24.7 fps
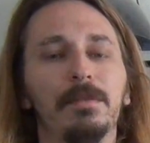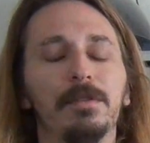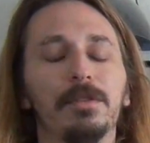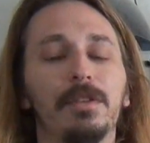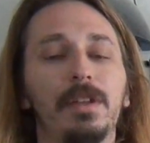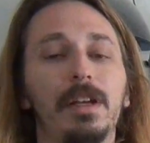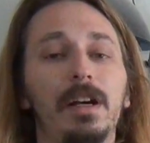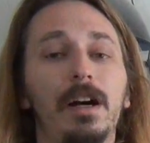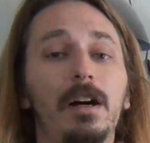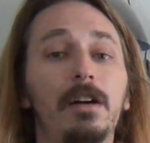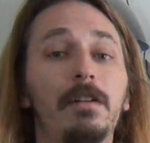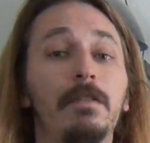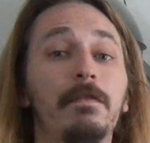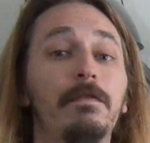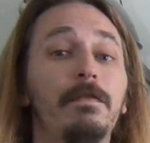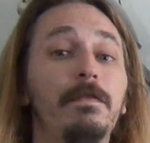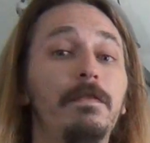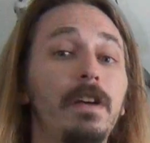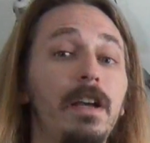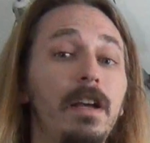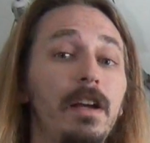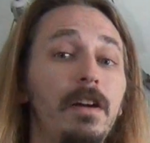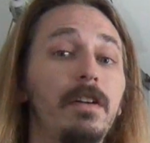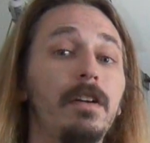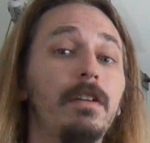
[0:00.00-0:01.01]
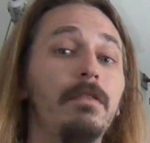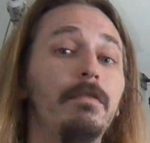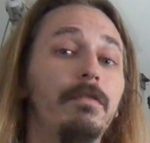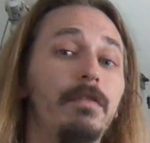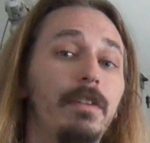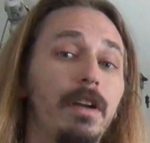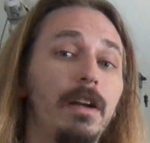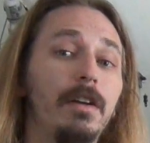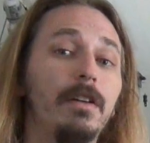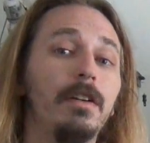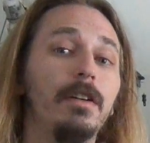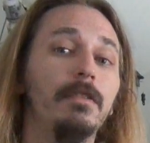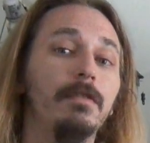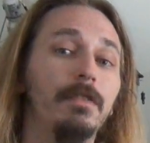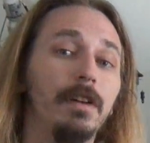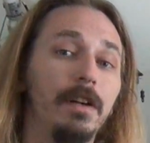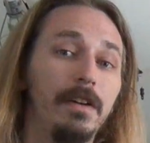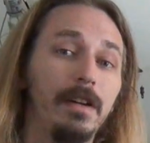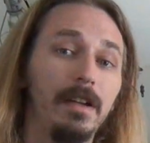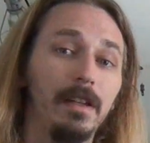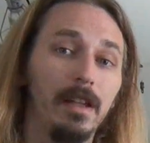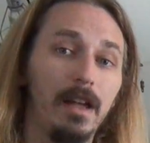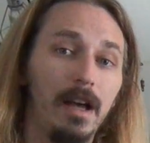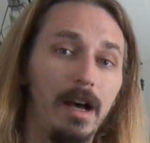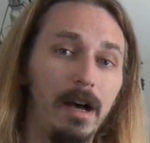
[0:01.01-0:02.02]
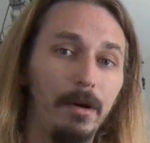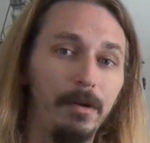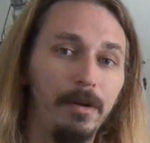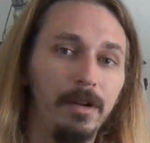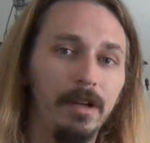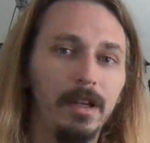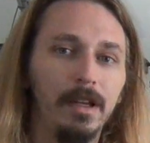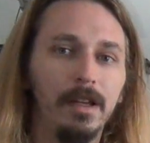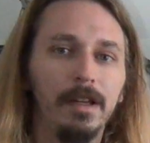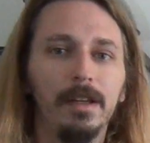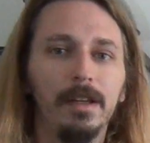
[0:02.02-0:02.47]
So they are very, very, very loud.